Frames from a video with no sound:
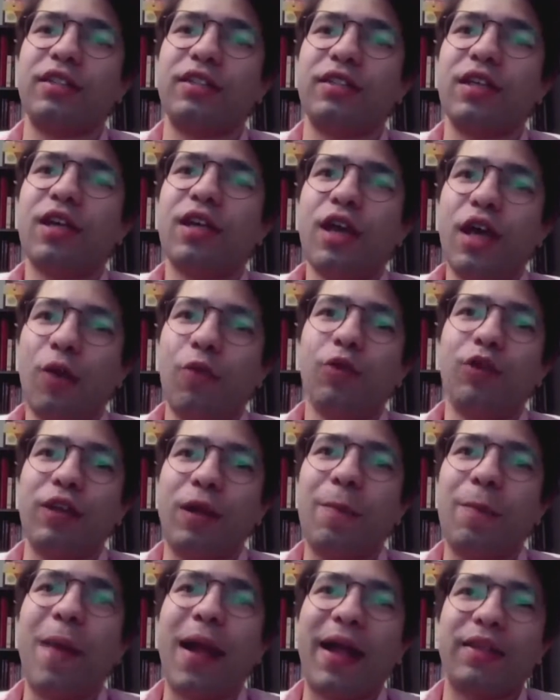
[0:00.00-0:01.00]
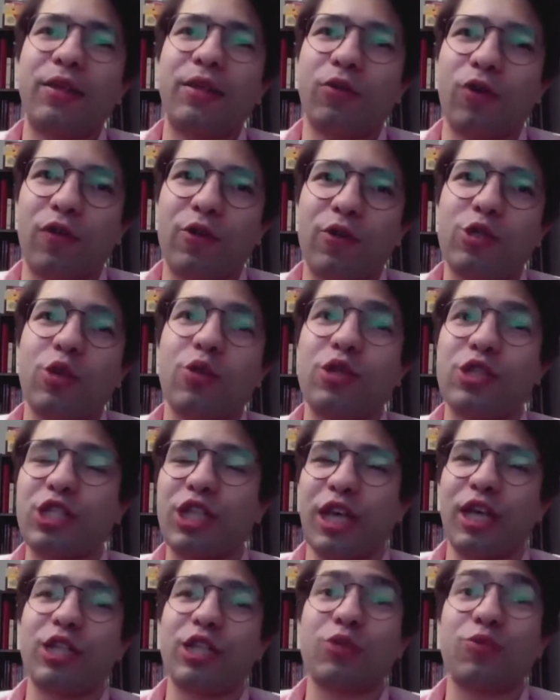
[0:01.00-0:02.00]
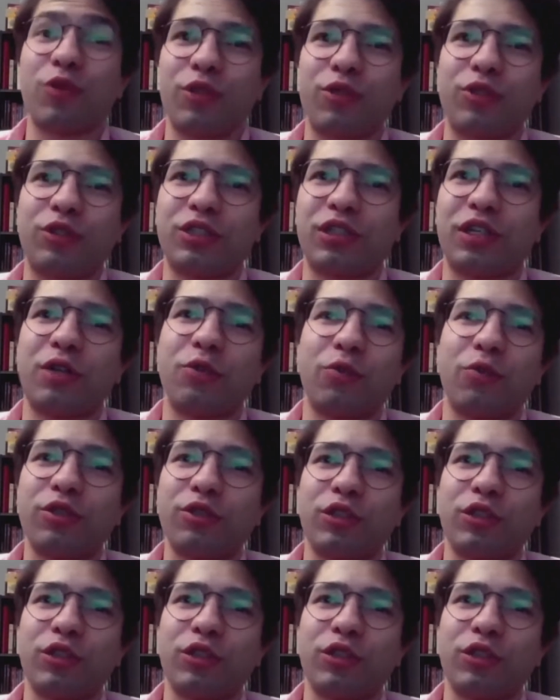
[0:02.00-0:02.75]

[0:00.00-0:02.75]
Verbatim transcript: It, it wouldn't impact the universe on the scales we're interested in.